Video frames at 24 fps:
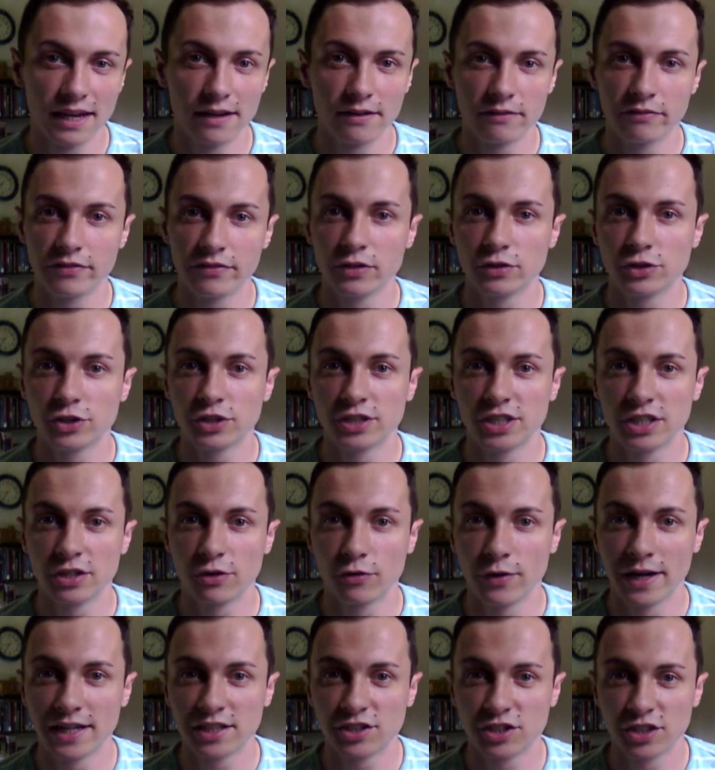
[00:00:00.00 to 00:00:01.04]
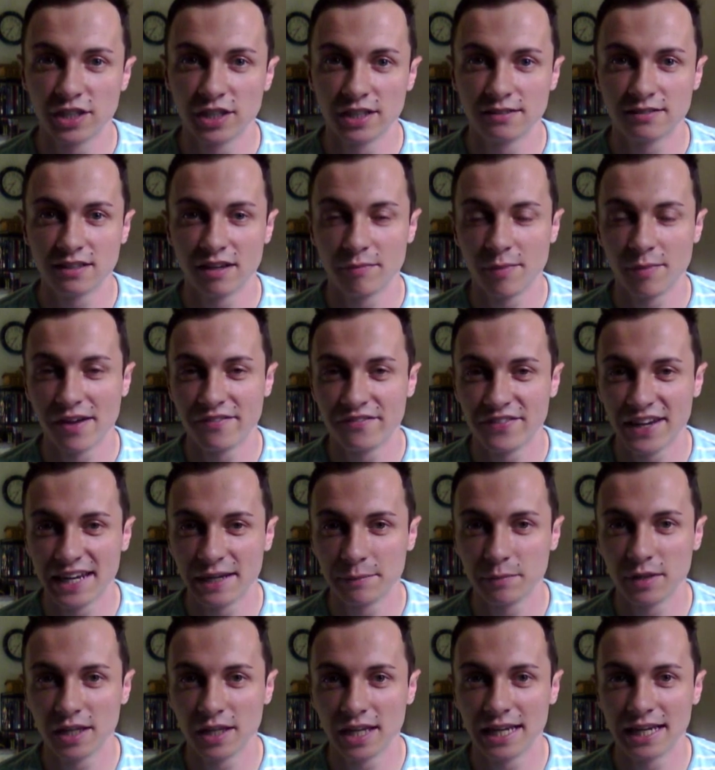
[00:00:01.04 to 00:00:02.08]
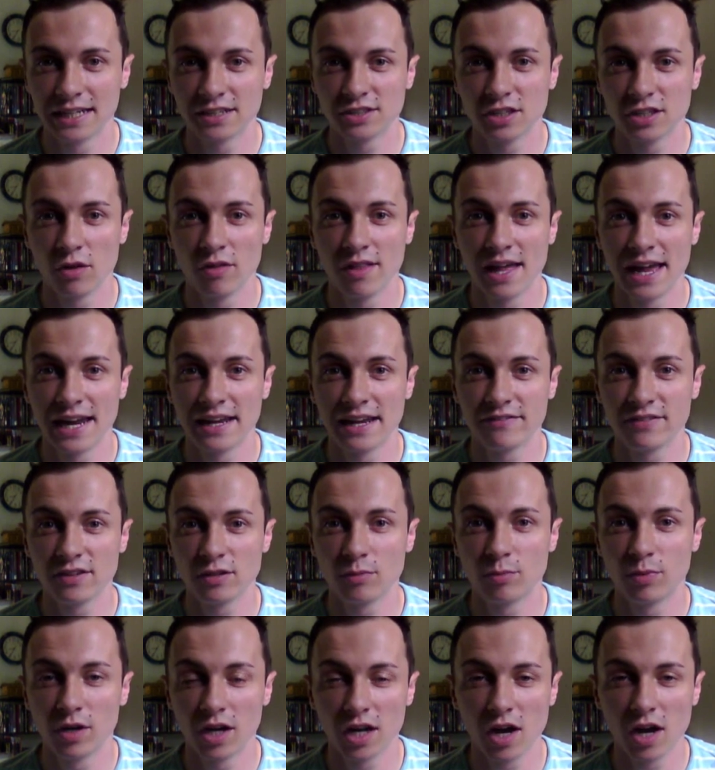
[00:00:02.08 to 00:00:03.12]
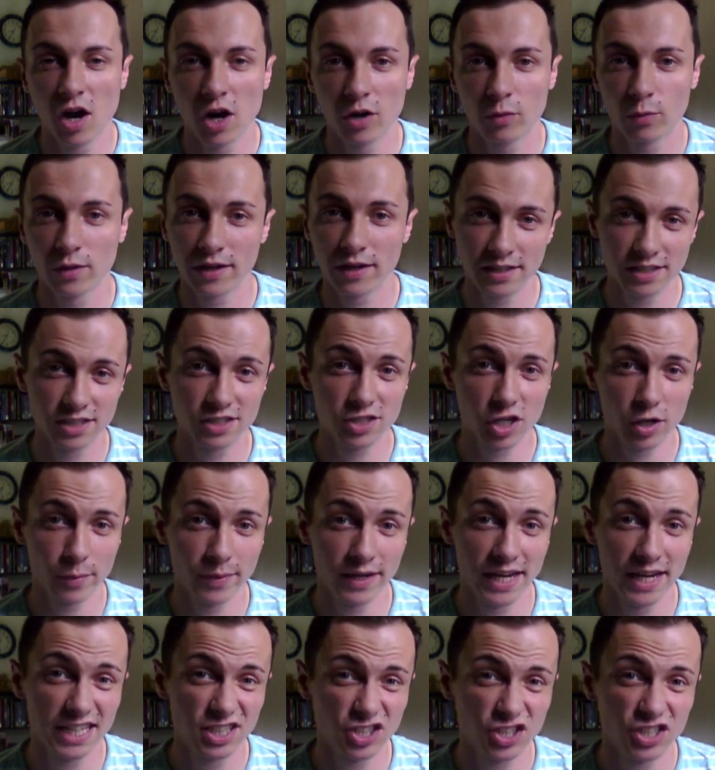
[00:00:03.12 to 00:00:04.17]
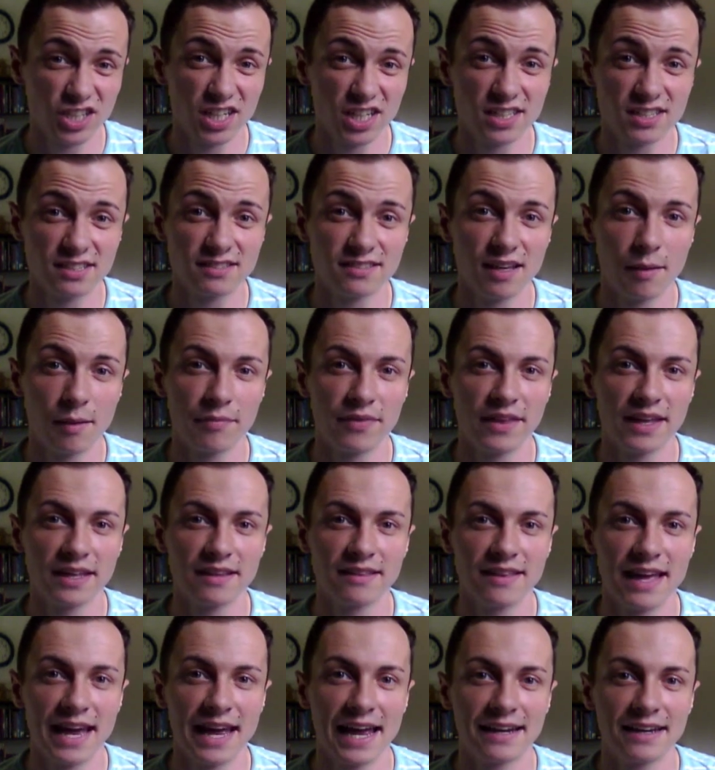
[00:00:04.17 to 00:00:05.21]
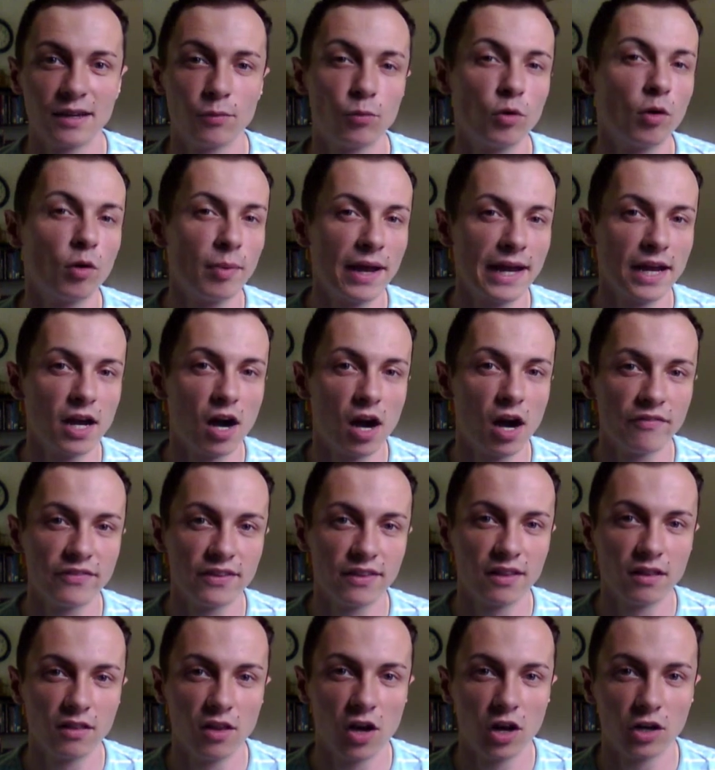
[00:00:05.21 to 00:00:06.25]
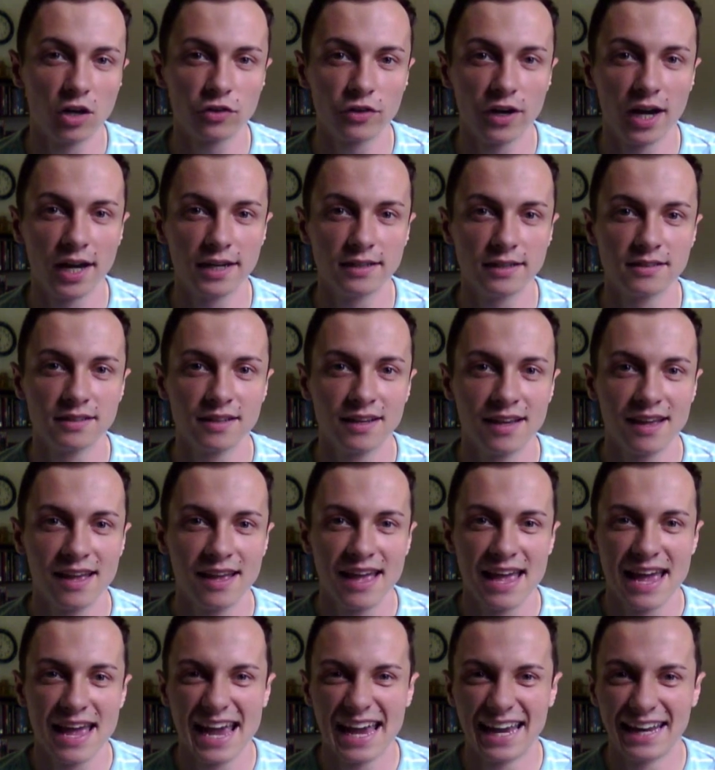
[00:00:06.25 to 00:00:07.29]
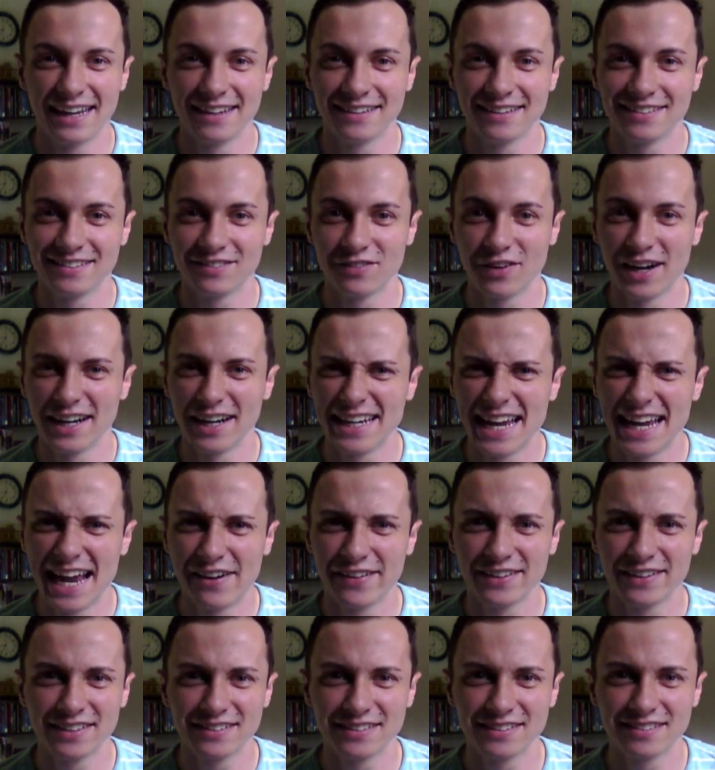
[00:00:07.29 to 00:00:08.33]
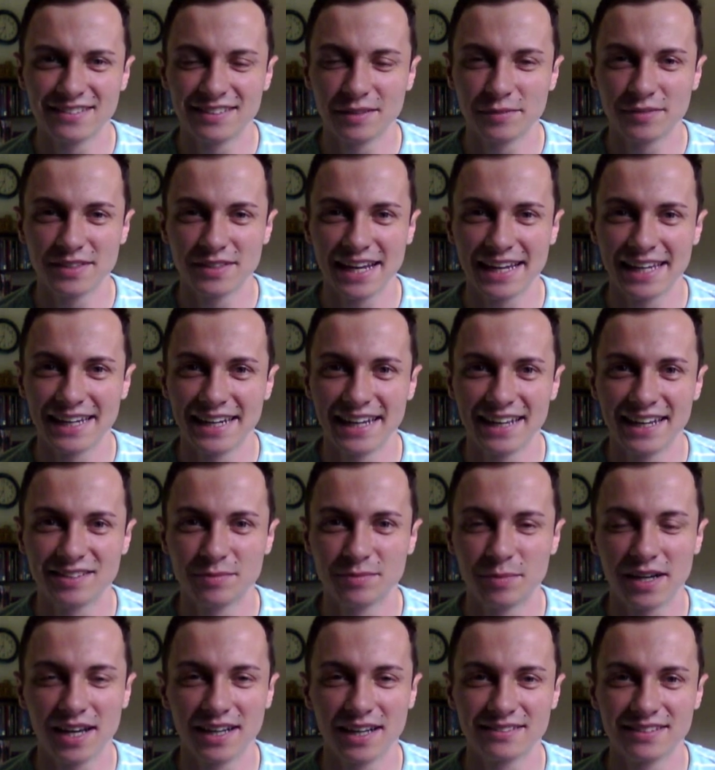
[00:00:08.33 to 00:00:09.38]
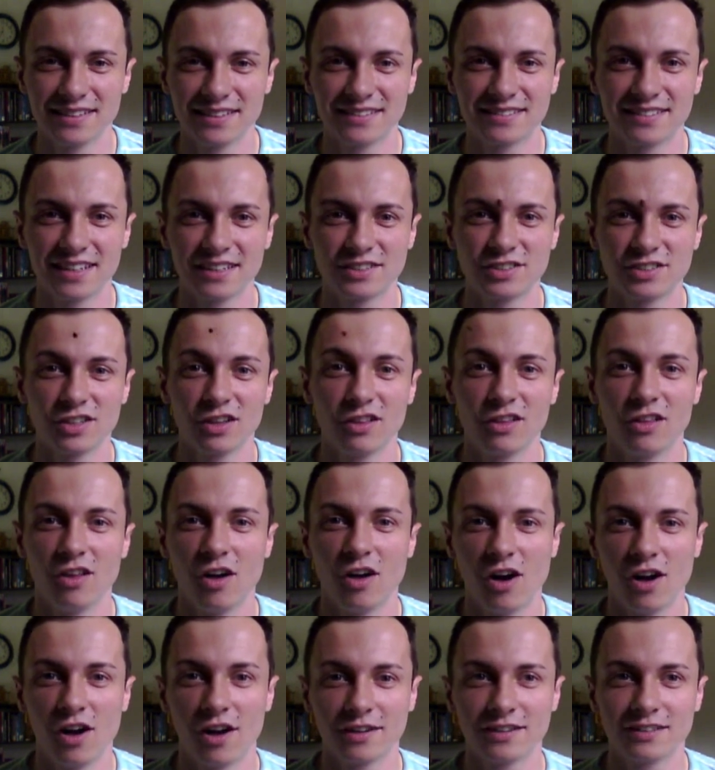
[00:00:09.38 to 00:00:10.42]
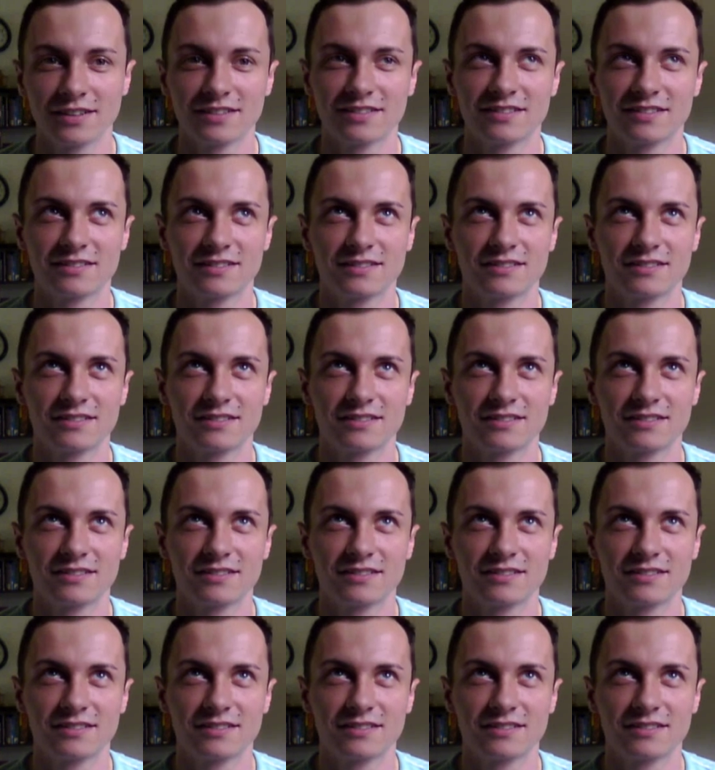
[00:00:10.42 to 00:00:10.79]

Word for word: and future generations of my family and show that if you put hard work and determination into something that it will pay off in the long run. And right now it doesn't seem like it is because it's such a long